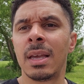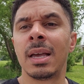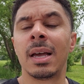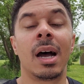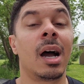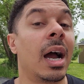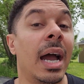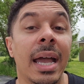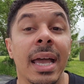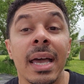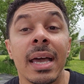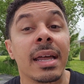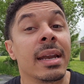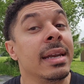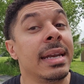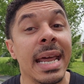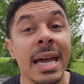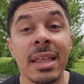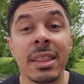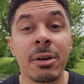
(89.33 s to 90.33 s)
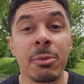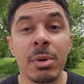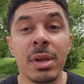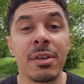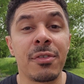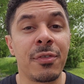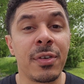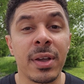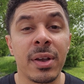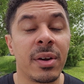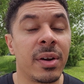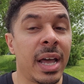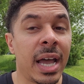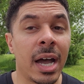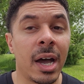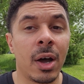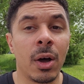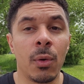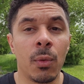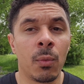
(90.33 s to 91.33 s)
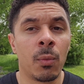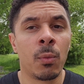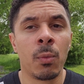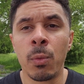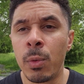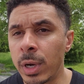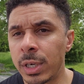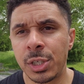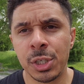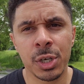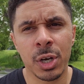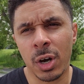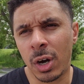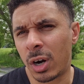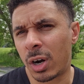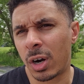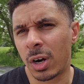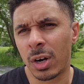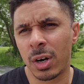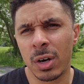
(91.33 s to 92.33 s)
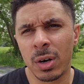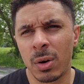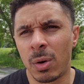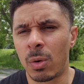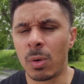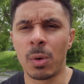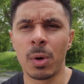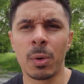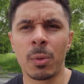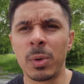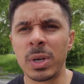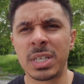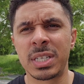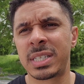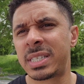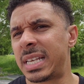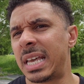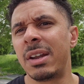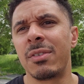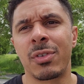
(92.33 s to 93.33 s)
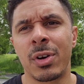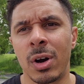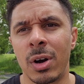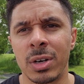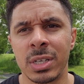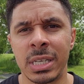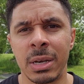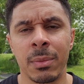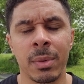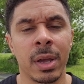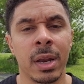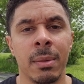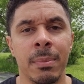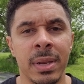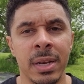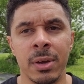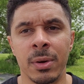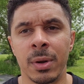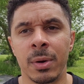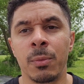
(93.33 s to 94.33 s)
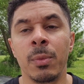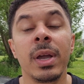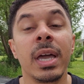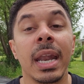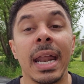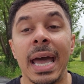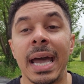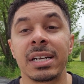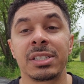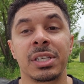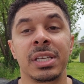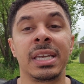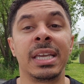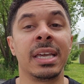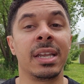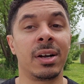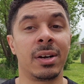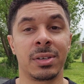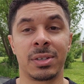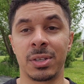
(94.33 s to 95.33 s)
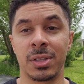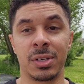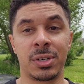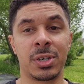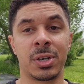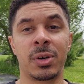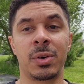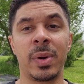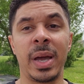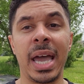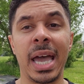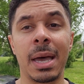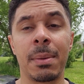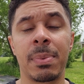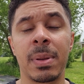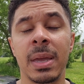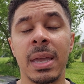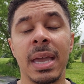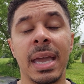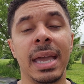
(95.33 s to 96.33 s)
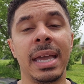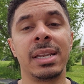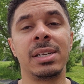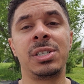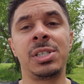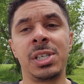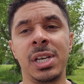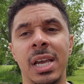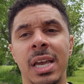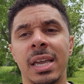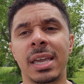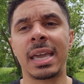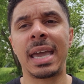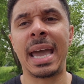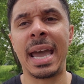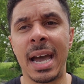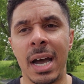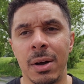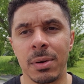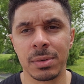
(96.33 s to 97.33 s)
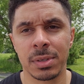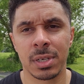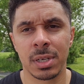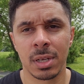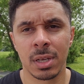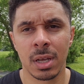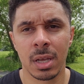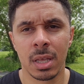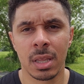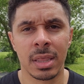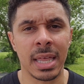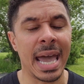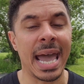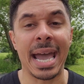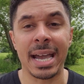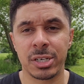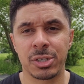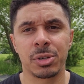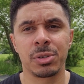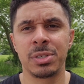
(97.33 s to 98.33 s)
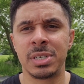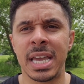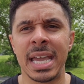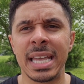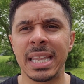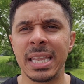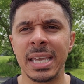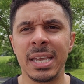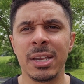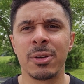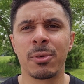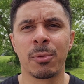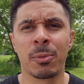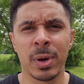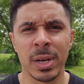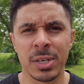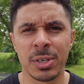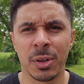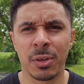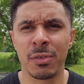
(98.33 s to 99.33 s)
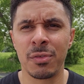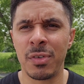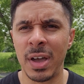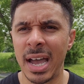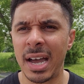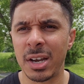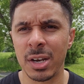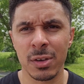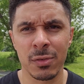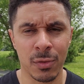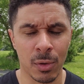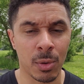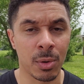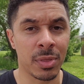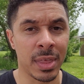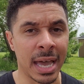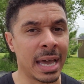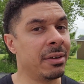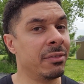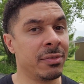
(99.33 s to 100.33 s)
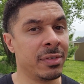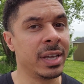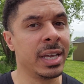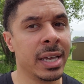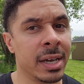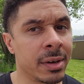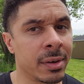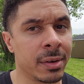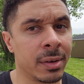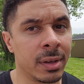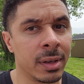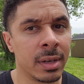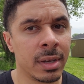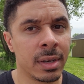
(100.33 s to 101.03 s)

All right, now that we have figured out which car or which set of cars that we're going to be doing, we got to actually get onto the Turo app and check out the actual daily rental value for that vehicle.